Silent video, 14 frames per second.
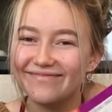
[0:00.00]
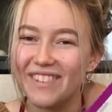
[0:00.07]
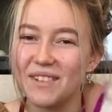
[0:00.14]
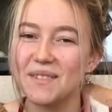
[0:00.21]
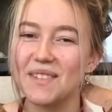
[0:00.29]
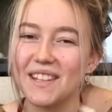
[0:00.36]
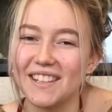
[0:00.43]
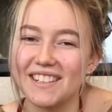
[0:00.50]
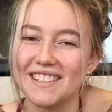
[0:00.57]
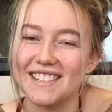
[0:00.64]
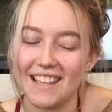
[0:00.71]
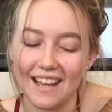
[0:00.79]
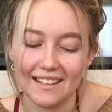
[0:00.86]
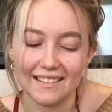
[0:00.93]
I'm such a
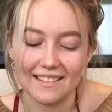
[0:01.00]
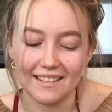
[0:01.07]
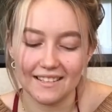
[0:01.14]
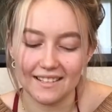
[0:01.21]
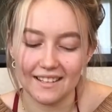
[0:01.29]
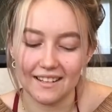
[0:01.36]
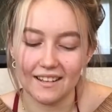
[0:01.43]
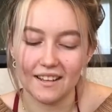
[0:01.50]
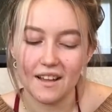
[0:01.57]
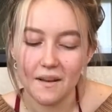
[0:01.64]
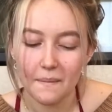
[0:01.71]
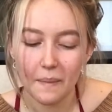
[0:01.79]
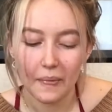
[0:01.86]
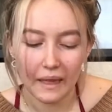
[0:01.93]
sad sister.
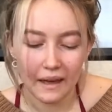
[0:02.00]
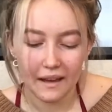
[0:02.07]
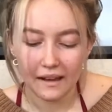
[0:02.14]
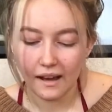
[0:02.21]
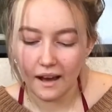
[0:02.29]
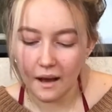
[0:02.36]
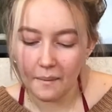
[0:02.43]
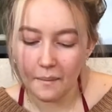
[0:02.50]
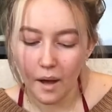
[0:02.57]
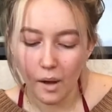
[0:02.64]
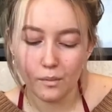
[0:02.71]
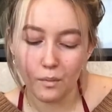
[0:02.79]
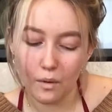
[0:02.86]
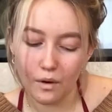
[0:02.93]
Um,
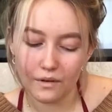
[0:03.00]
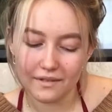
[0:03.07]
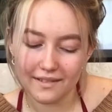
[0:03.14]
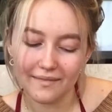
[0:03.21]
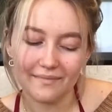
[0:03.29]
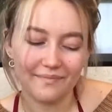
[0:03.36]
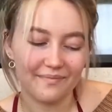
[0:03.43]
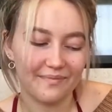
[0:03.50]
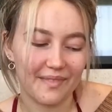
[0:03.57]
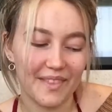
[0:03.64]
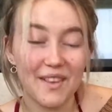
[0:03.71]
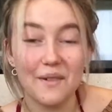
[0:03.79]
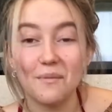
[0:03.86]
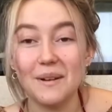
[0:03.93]
was
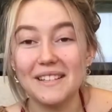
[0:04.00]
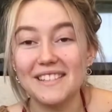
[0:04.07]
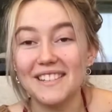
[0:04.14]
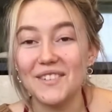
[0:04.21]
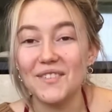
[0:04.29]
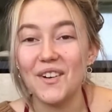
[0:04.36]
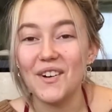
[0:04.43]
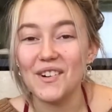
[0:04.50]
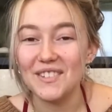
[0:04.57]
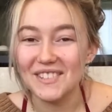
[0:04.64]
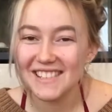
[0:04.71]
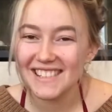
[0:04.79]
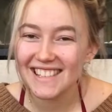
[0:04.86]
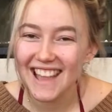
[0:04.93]
the Wizard of
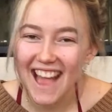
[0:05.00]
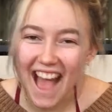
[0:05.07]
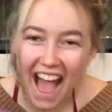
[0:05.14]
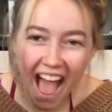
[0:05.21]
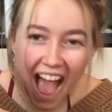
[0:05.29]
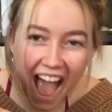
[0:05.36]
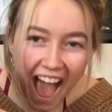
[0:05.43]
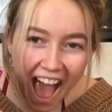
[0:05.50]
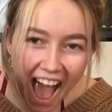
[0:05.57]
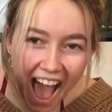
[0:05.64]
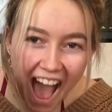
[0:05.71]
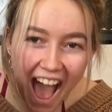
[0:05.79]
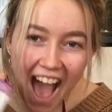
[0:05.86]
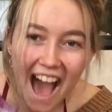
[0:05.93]
Oz
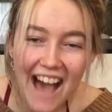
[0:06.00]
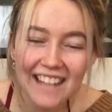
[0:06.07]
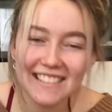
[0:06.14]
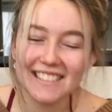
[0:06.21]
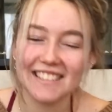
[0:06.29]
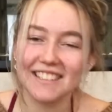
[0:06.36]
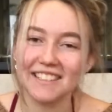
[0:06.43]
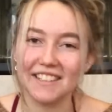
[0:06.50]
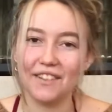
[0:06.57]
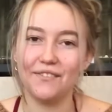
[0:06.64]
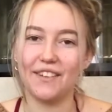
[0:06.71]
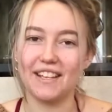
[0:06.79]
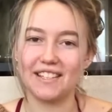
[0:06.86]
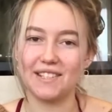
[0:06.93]
at the
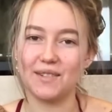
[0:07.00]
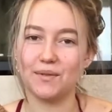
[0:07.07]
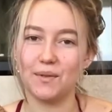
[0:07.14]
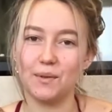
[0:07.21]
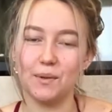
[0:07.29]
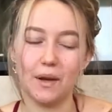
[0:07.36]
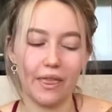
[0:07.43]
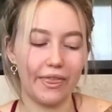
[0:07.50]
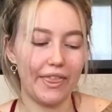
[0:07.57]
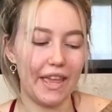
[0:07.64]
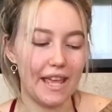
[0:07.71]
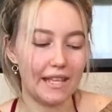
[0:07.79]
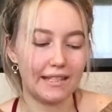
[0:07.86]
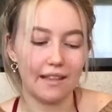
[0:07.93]
Festival
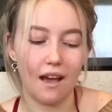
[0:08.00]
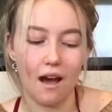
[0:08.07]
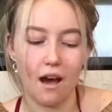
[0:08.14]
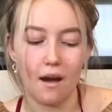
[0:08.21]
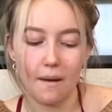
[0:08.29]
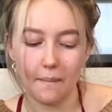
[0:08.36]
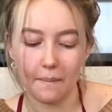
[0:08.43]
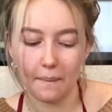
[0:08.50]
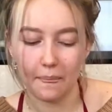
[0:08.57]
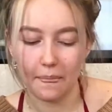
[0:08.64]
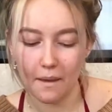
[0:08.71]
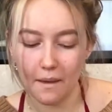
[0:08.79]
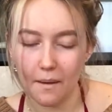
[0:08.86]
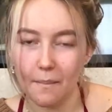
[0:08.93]
Theatre.
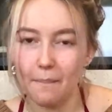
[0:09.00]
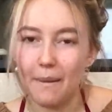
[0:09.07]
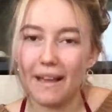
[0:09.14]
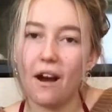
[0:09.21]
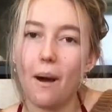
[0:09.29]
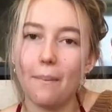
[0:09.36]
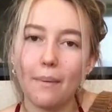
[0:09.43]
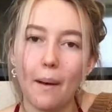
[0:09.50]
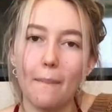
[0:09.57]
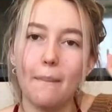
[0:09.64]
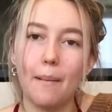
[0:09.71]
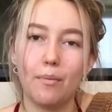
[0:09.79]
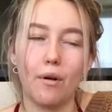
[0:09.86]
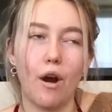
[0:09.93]
Big up
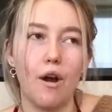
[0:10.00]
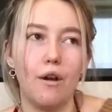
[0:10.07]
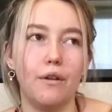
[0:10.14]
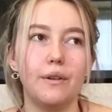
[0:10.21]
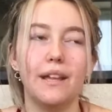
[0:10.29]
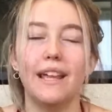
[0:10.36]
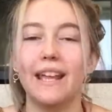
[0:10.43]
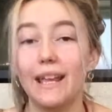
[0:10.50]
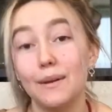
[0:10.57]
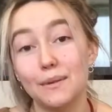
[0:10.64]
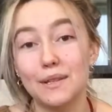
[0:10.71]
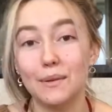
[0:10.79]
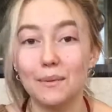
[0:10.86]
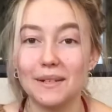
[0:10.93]
my bro. He
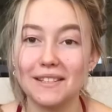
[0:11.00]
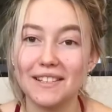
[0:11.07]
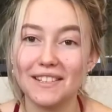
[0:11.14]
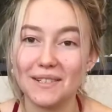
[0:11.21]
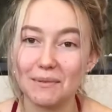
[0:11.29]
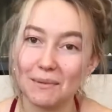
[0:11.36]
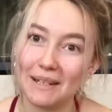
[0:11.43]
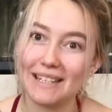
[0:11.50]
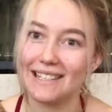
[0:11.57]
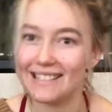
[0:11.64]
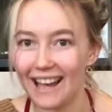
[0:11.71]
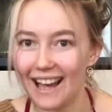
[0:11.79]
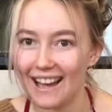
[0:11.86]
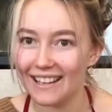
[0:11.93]
was the wizard. We
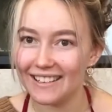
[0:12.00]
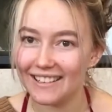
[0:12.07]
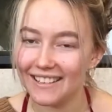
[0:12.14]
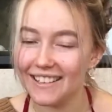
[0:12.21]
stan.